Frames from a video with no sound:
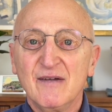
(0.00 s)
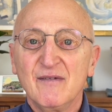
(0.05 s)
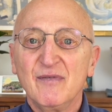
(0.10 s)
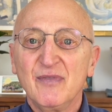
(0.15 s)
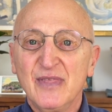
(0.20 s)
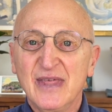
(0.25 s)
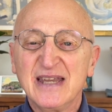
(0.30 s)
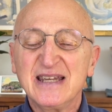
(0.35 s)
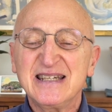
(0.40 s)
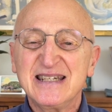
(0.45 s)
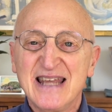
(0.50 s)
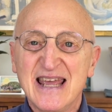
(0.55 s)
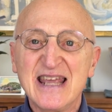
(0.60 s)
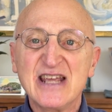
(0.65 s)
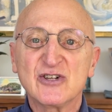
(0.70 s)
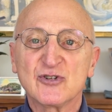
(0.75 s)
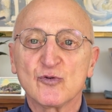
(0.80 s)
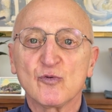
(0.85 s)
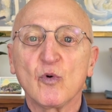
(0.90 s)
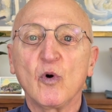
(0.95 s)
that
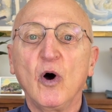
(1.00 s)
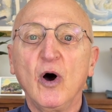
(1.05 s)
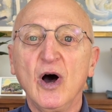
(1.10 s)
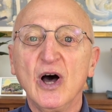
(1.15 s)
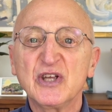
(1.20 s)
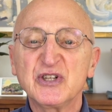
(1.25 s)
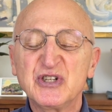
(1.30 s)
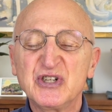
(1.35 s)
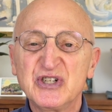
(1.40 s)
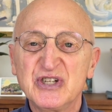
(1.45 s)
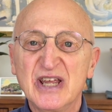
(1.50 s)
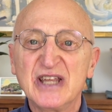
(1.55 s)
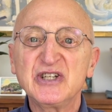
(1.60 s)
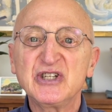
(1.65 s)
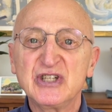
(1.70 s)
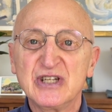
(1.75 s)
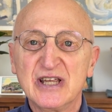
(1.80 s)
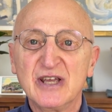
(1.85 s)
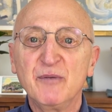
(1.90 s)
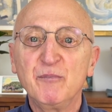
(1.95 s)
takes raw
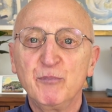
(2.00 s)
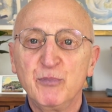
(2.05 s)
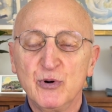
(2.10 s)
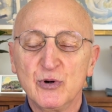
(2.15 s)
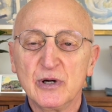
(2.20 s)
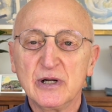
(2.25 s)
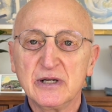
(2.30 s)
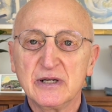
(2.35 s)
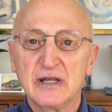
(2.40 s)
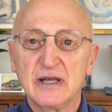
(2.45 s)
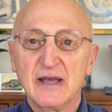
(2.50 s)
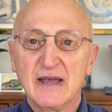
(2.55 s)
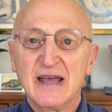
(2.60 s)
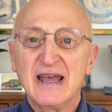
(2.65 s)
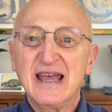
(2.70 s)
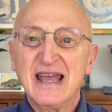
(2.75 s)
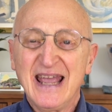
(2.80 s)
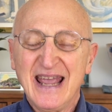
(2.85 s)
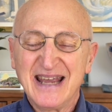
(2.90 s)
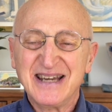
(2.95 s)
sense input
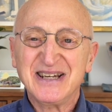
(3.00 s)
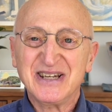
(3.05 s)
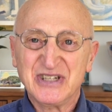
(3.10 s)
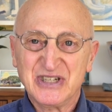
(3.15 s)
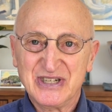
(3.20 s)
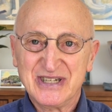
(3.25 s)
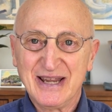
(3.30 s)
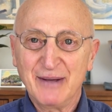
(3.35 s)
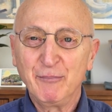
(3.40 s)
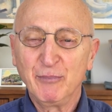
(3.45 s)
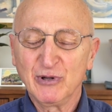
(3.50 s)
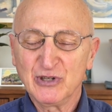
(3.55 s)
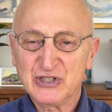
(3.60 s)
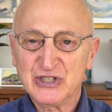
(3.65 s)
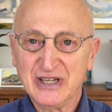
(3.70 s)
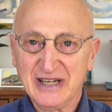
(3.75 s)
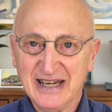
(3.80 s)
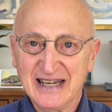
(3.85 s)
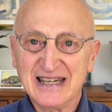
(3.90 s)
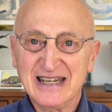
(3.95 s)
and assembles
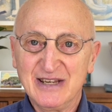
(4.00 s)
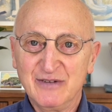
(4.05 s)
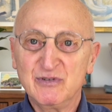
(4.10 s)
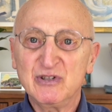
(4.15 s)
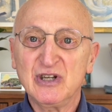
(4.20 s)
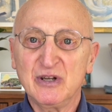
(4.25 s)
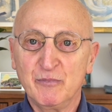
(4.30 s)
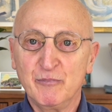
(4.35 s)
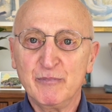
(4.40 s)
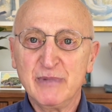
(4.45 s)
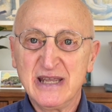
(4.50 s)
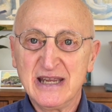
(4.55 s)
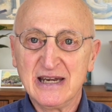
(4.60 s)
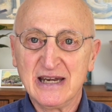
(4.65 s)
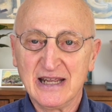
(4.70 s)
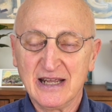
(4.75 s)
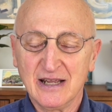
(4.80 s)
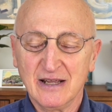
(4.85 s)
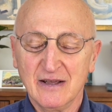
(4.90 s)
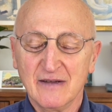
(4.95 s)
it and gives it
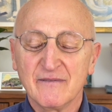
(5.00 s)
meaning.